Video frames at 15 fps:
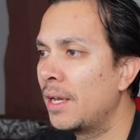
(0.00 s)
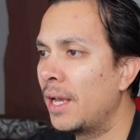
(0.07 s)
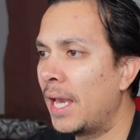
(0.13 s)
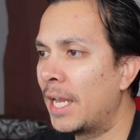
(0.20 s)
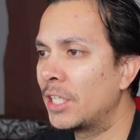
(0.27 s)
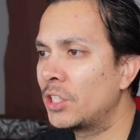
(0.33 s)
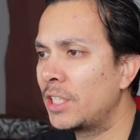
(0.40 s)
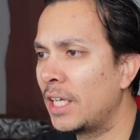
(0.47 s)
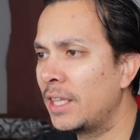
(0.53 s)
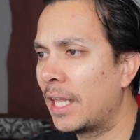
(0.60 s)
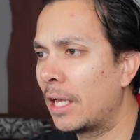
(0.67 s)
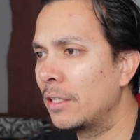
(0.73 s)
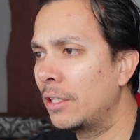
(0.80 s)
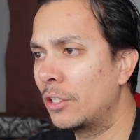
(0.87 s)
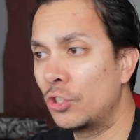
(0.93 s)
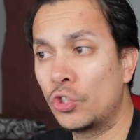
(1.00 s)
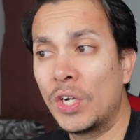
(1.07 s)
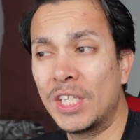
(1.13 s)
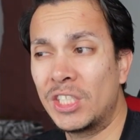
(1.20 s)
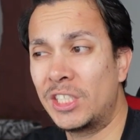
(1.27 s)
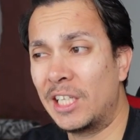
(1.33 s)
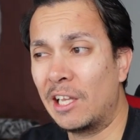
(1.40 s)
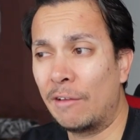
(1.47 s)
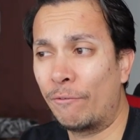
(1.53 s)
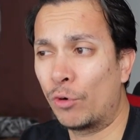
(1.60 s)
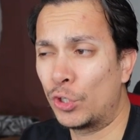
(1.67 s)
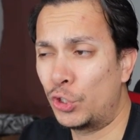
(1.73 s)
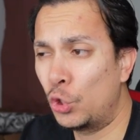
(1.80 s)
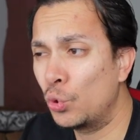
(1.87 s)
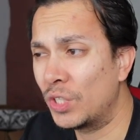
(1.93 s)
and it's saying that they're trying to sell it
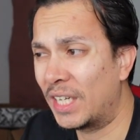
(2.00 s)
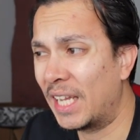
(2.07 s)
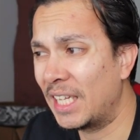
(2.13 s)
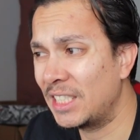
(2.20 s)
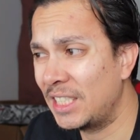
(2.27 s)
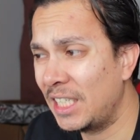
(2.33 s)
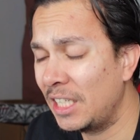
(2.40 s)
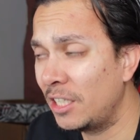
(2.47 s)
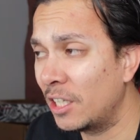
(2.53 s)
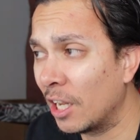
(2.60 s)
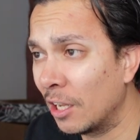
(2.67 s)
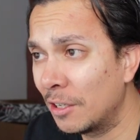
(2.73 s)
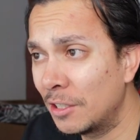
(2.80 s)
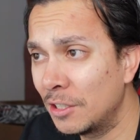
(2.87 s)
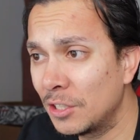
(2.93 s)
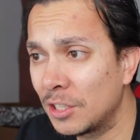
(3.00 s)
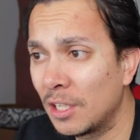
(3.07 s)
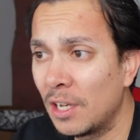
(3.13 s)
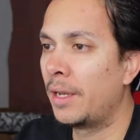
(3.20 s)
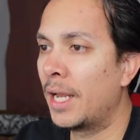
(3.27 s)
for $219.